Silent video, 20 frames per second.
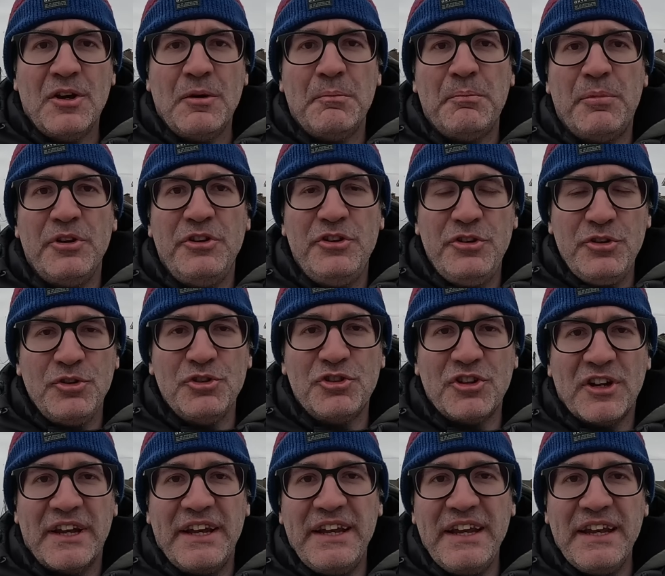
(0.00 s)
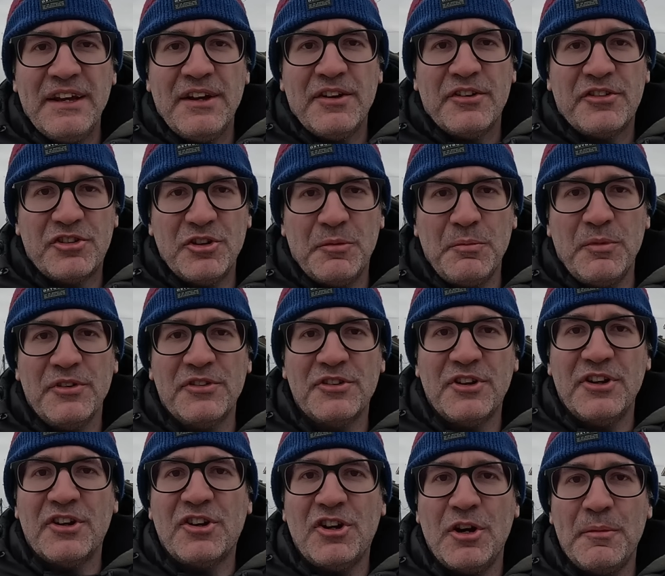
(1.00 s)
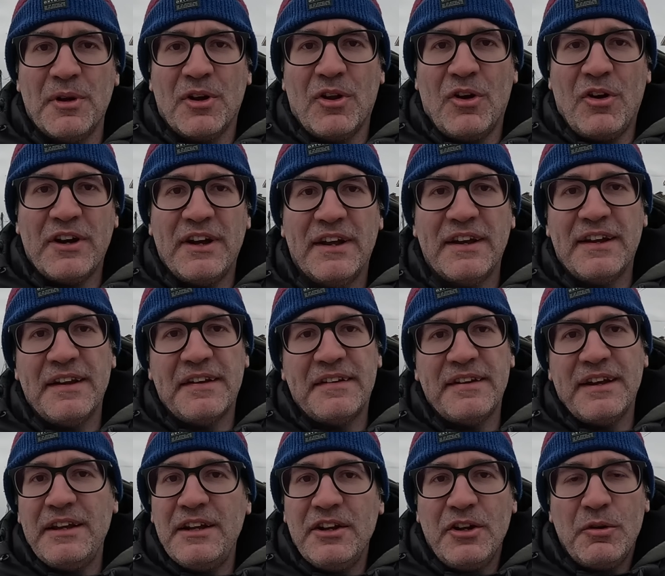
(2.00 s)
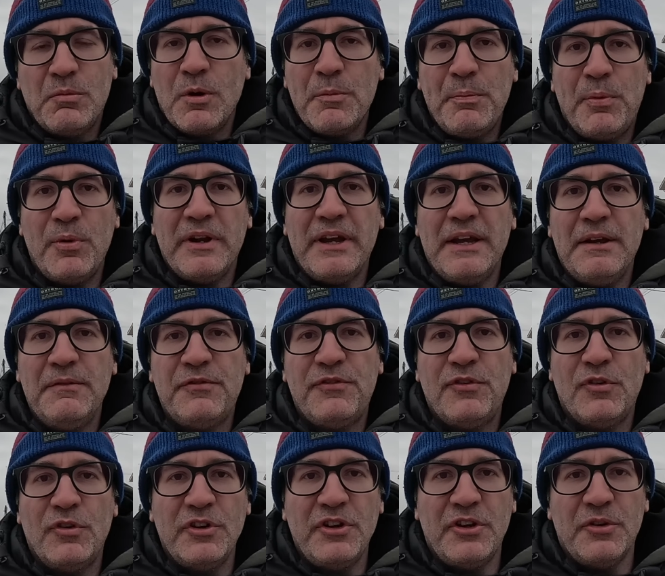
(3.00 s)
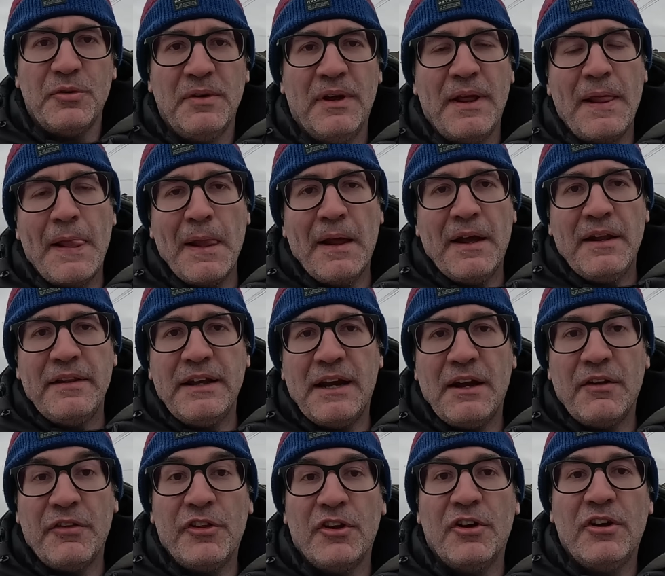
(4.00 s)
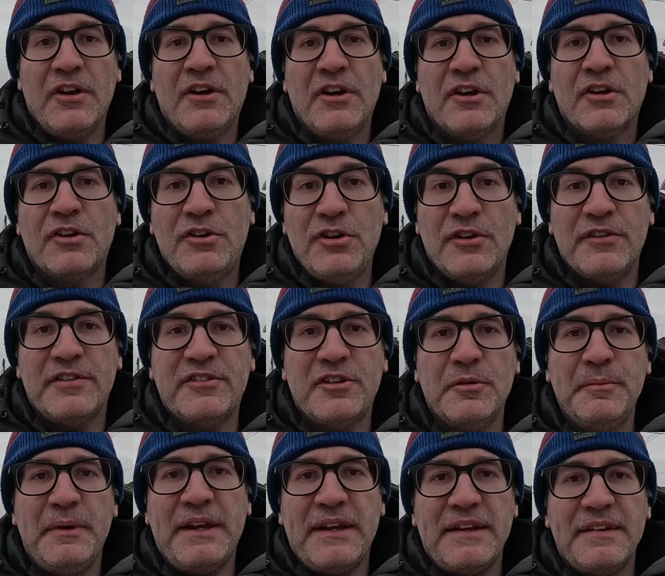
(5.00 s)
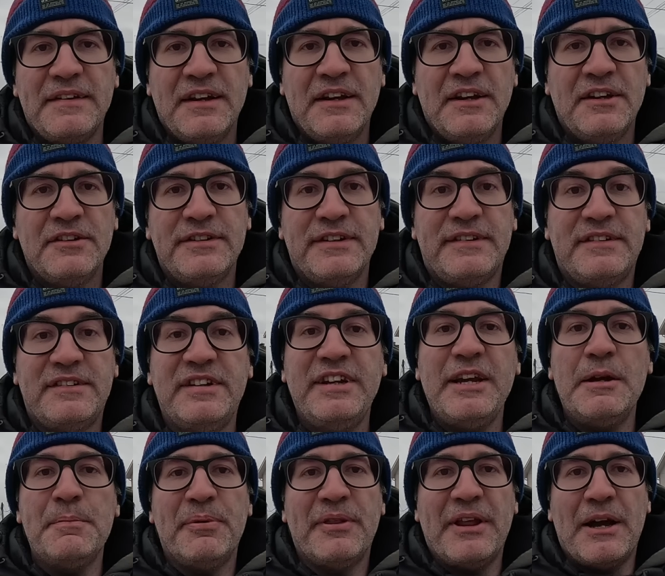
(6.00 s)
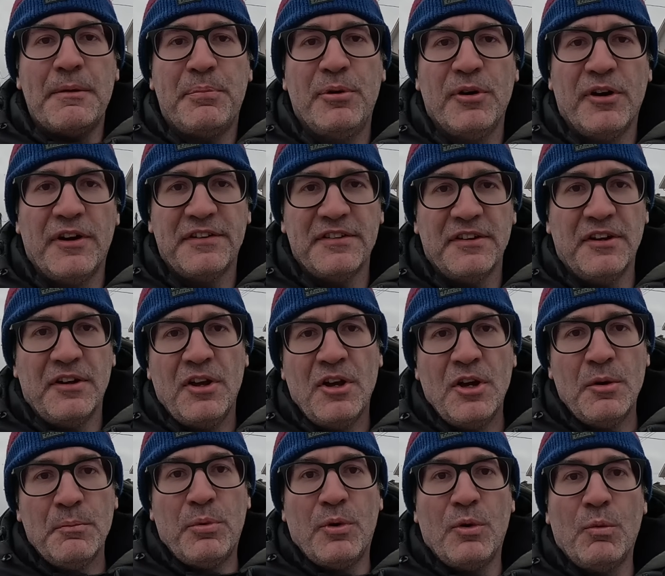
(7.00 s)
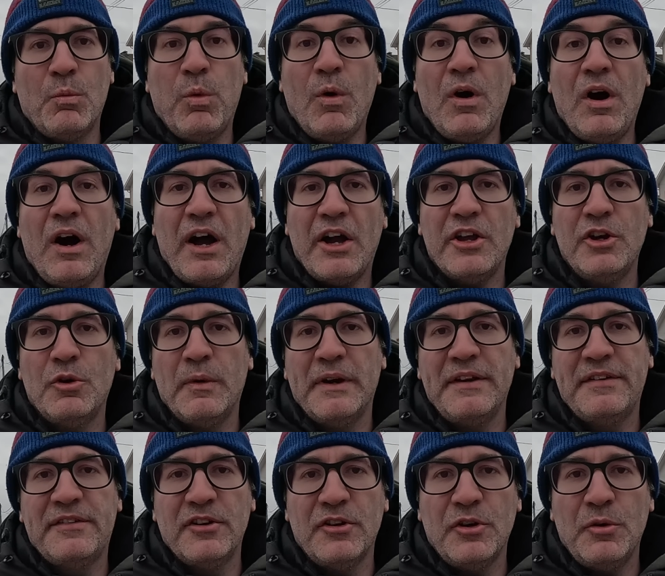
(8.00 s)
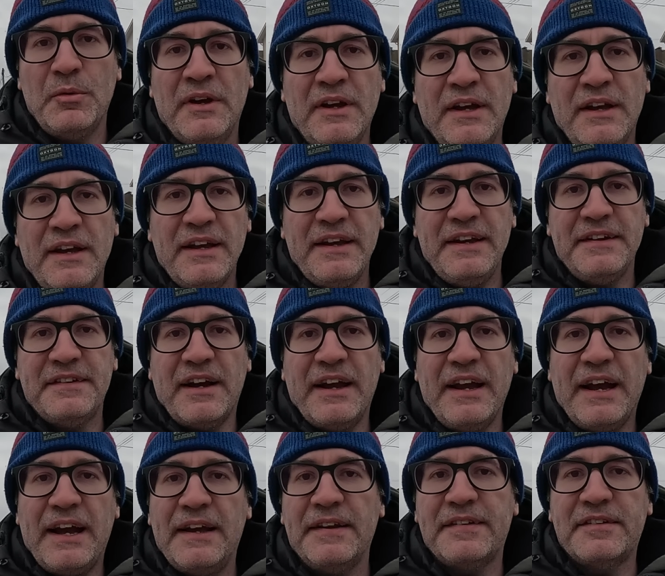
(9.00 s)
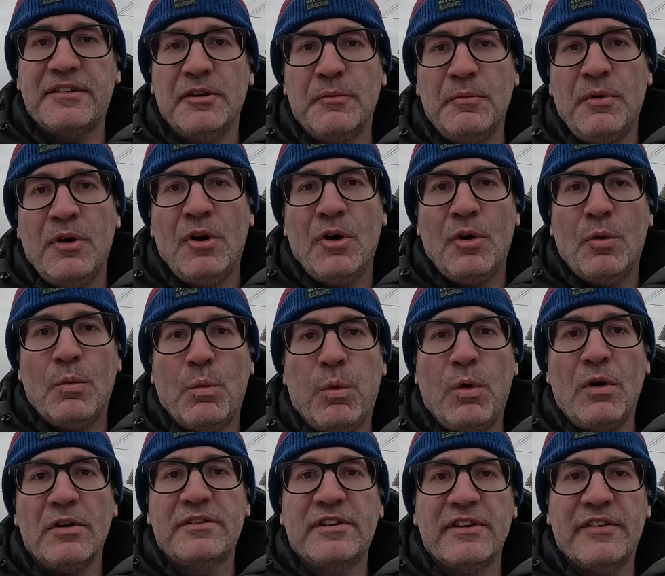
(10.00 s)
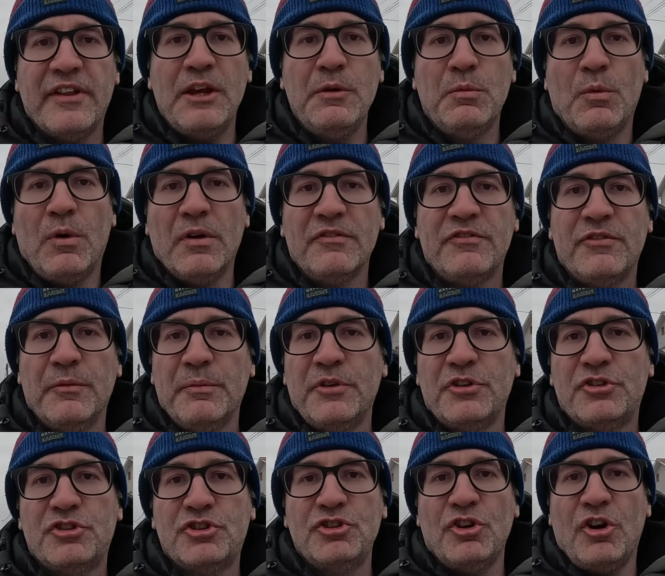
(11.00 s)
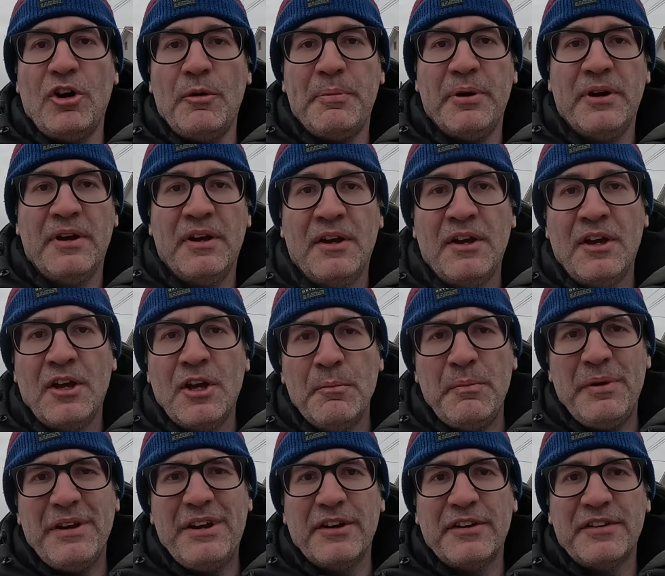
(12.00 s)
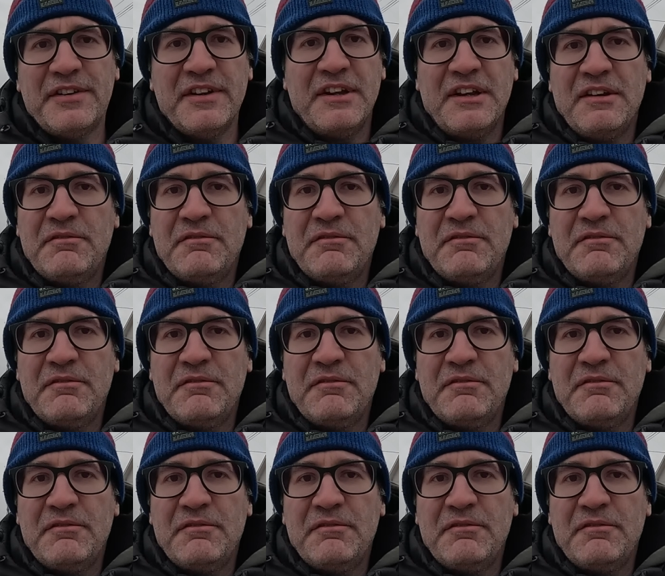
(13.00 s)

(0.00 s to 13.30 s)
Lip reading: but usually someone's going to come along and going to say, no, we'll put it in for you. Now, the custom is to tip that person, but what I always do is I ask them, what do they want from the shop? Because